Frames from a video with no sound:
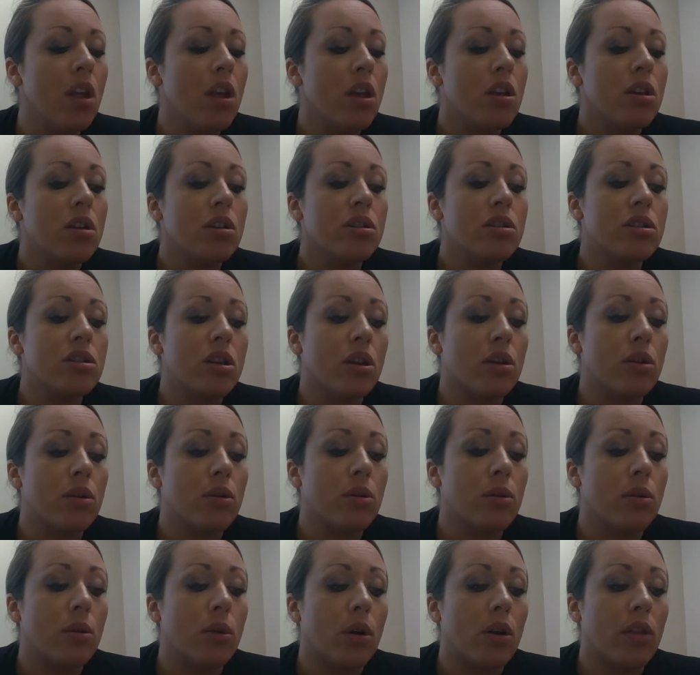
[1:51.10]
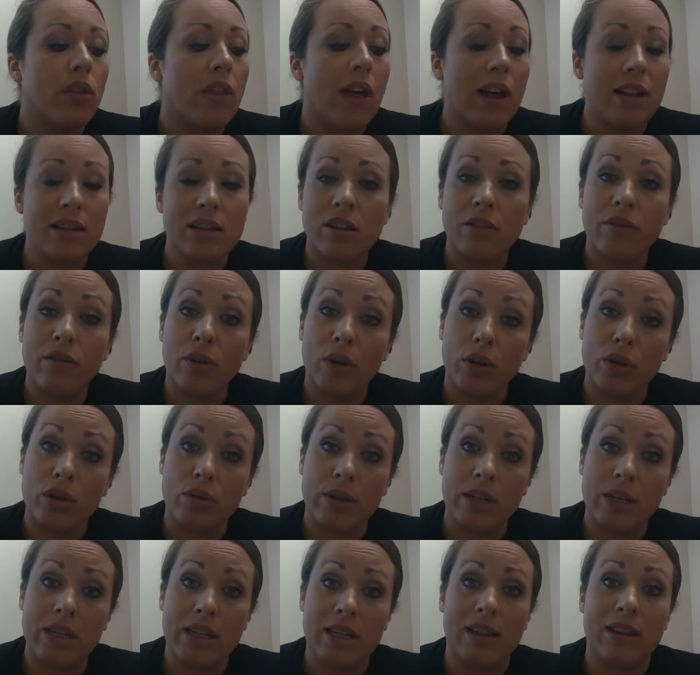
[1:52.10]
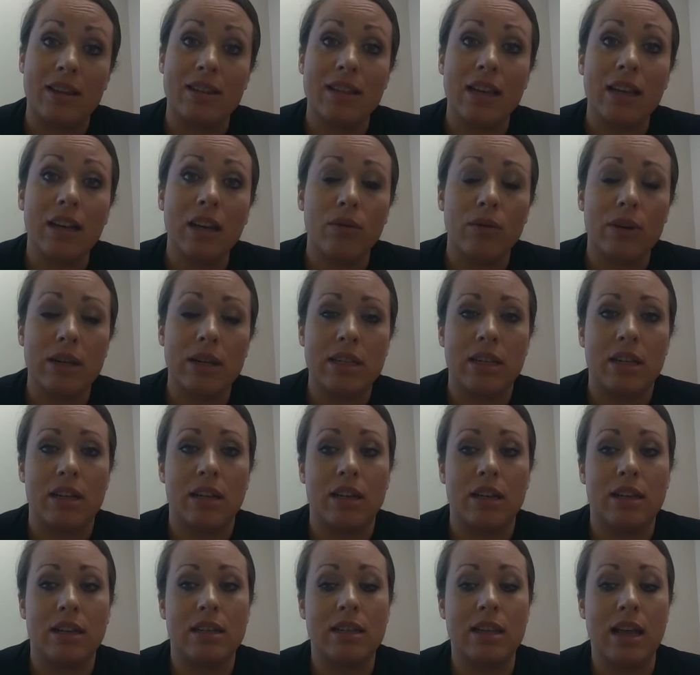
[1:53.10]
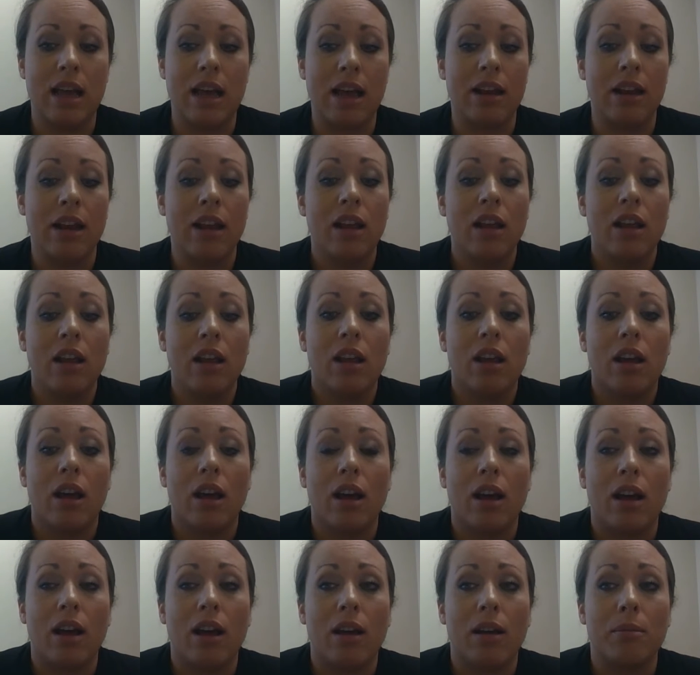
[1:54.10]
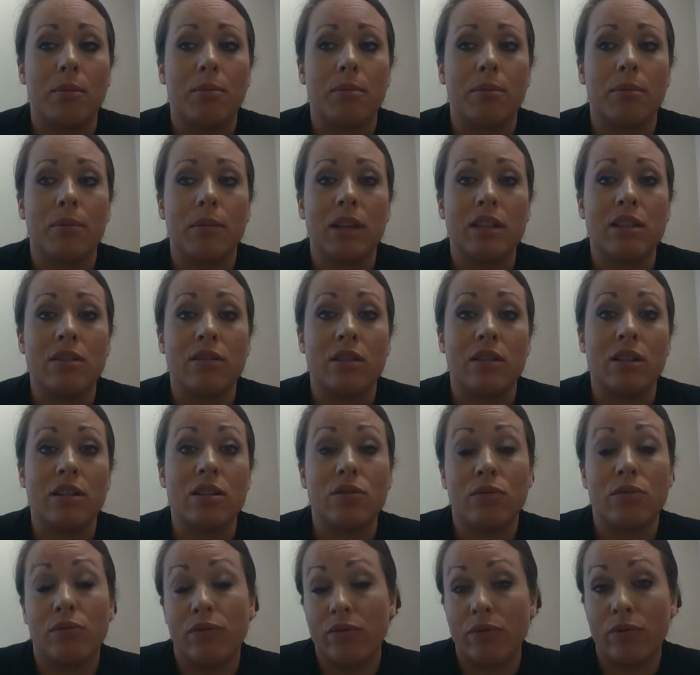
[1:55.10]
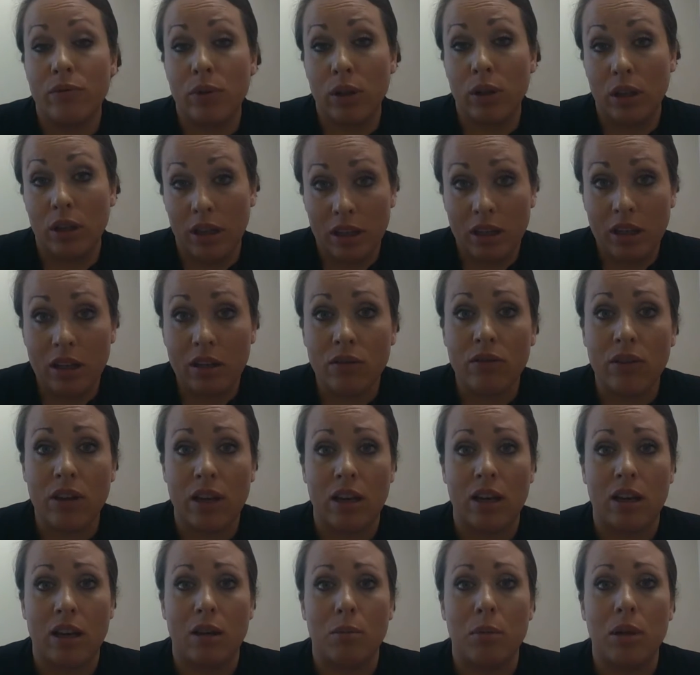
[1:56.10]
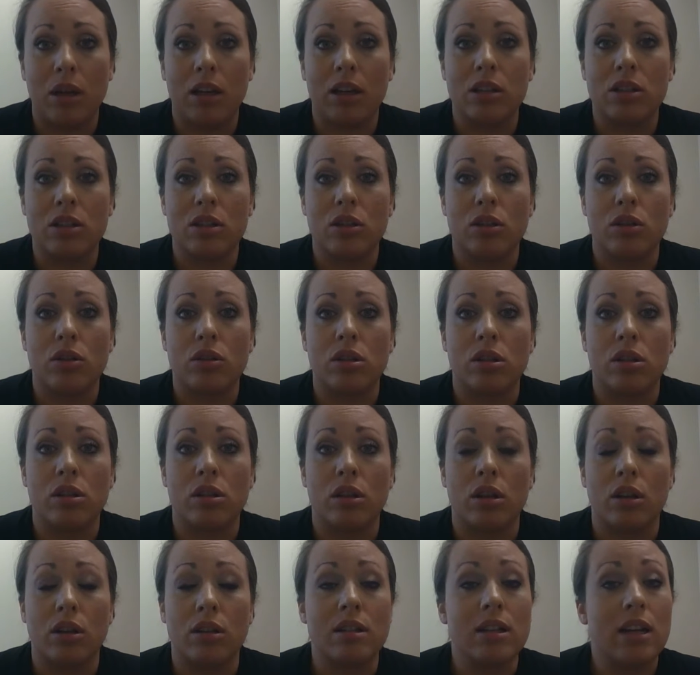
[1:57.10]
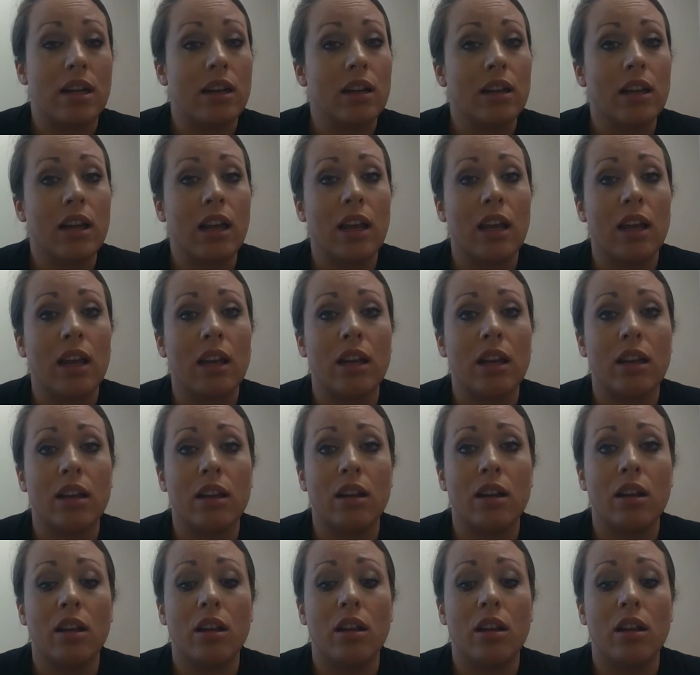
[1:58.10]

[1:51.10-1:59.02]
So that's the first reason. The second reason is that it's really convenient, because there's a dedicated